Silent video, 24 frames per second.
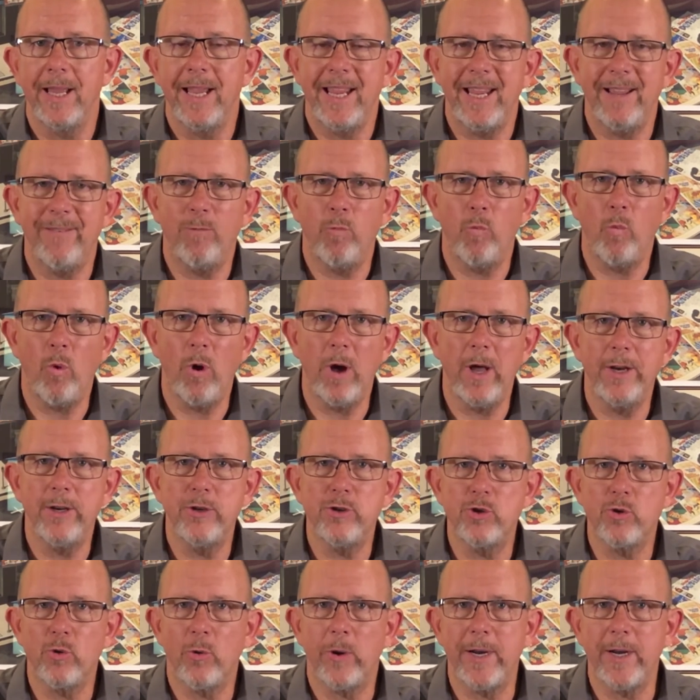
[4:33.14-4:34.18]
If one
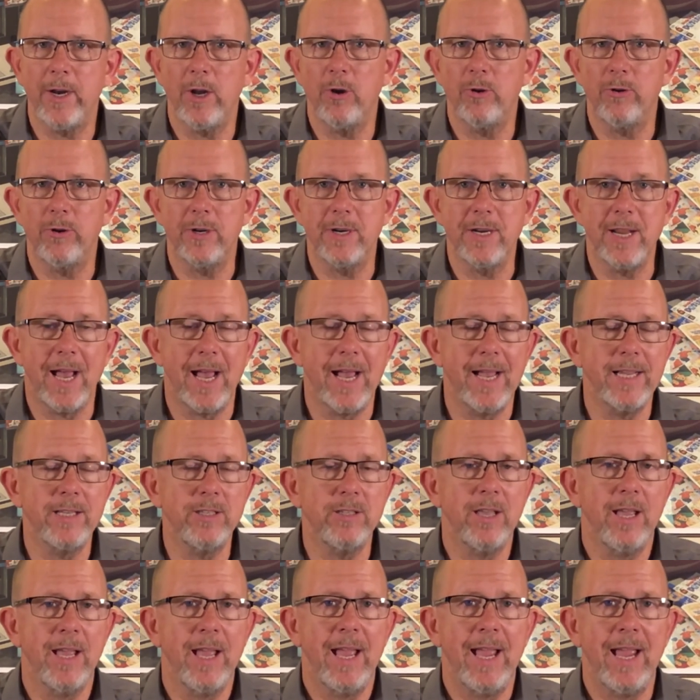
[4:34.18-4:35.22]
joint owner
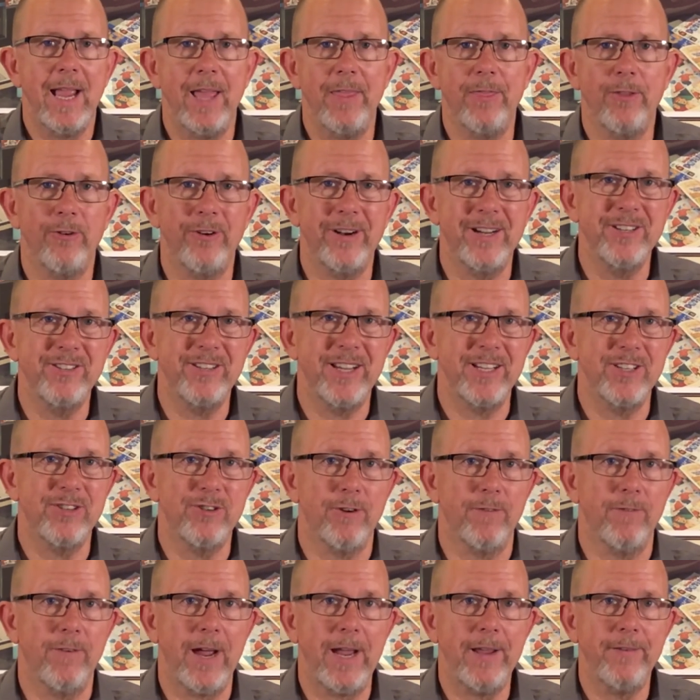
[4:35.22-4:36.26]
dies and there is a
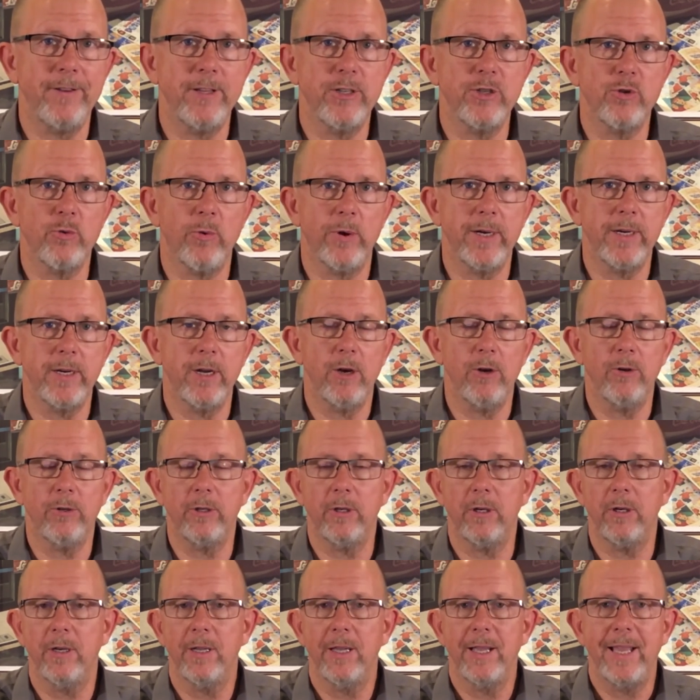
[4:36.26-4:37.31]
surviving joint
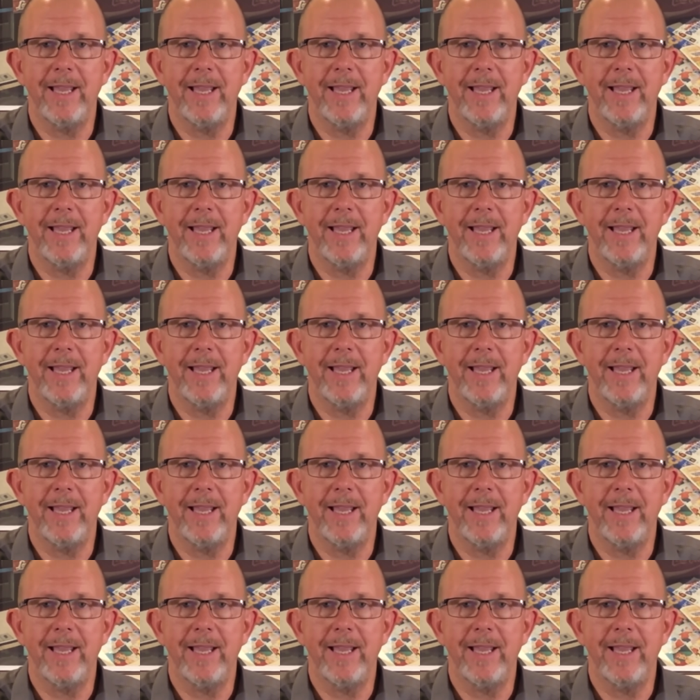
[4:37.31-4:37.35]
owner,